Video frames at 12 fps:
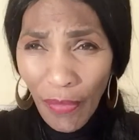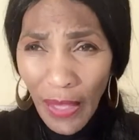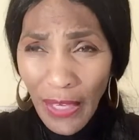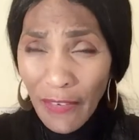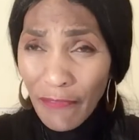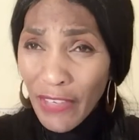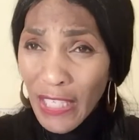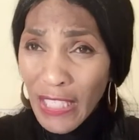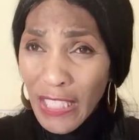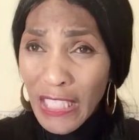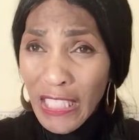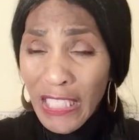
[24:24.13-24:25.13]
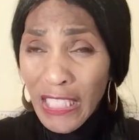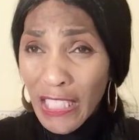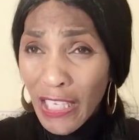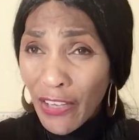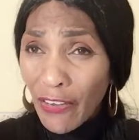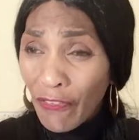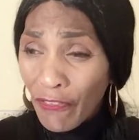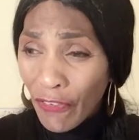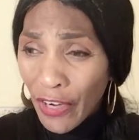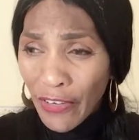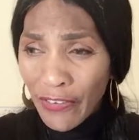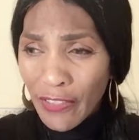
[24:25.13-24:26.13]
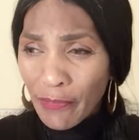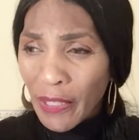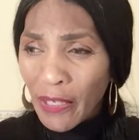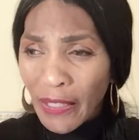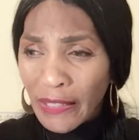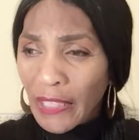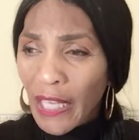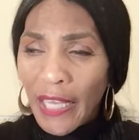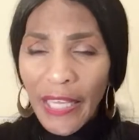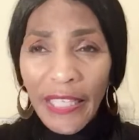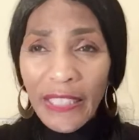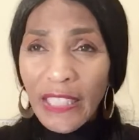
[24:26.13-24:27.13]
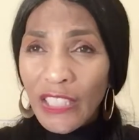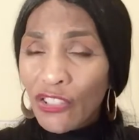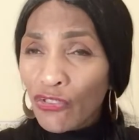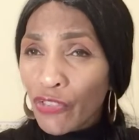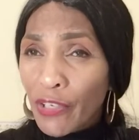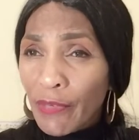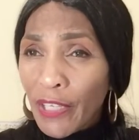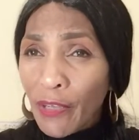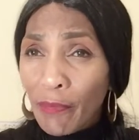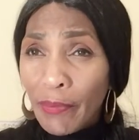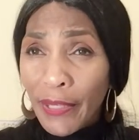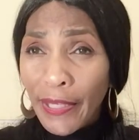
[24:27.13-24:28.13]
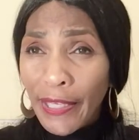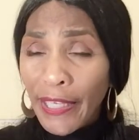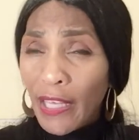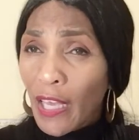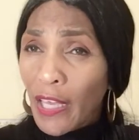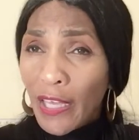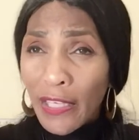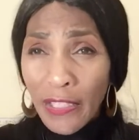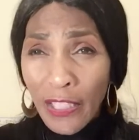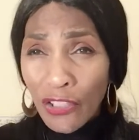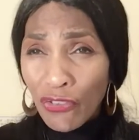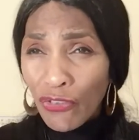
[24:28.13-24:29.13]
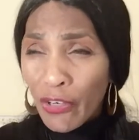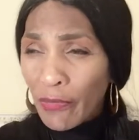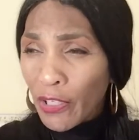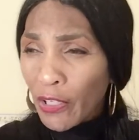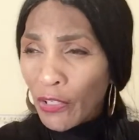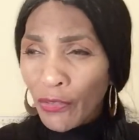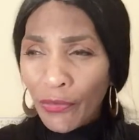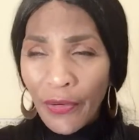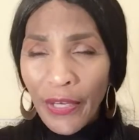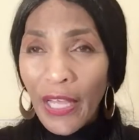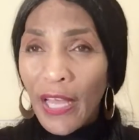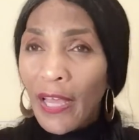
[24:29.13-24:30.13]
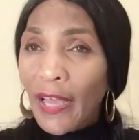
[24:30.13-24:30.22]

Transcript: and invest in this here fragrance because it's extremely appealing, it's extremely alluring,